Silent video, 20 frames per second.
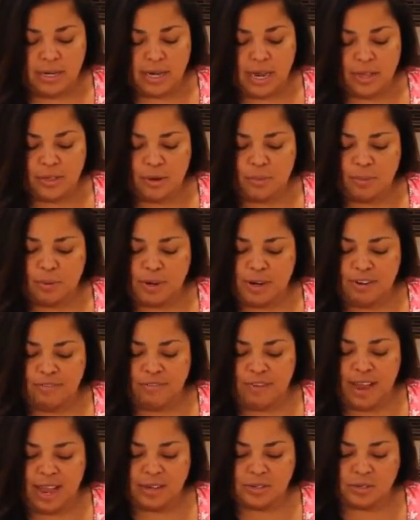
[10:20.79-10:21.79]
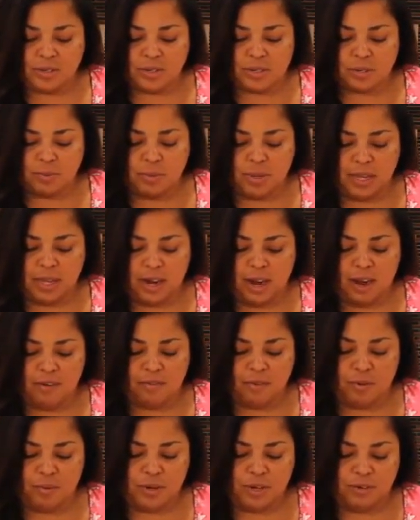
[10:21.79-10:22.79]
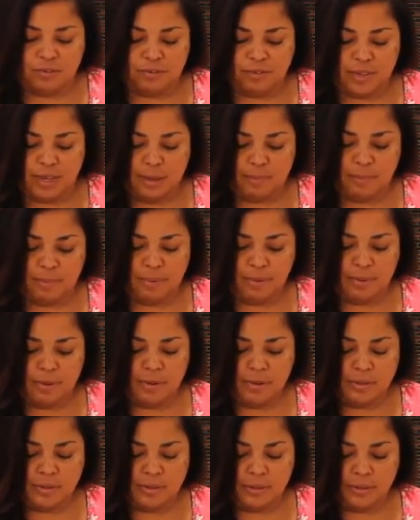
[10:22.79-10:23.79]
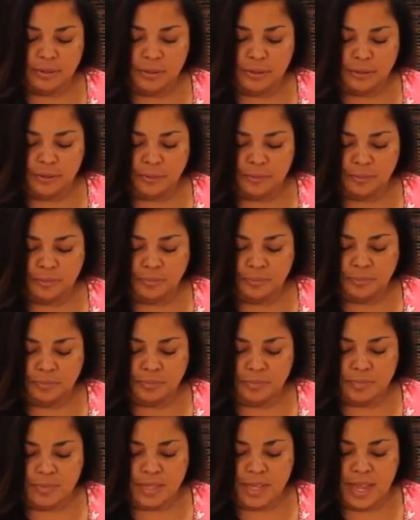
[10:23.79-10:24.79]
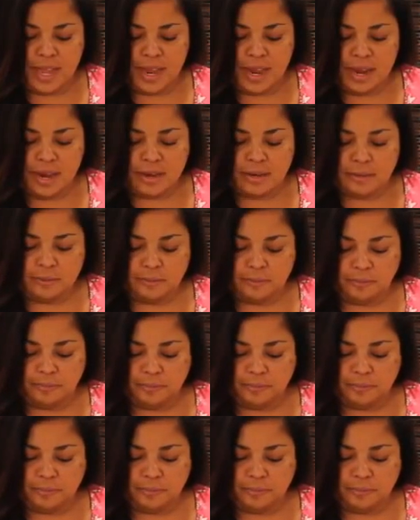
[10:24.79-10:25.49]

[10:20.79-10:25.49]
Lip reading: Now they're pretty fragile, so be careful when you flip. There.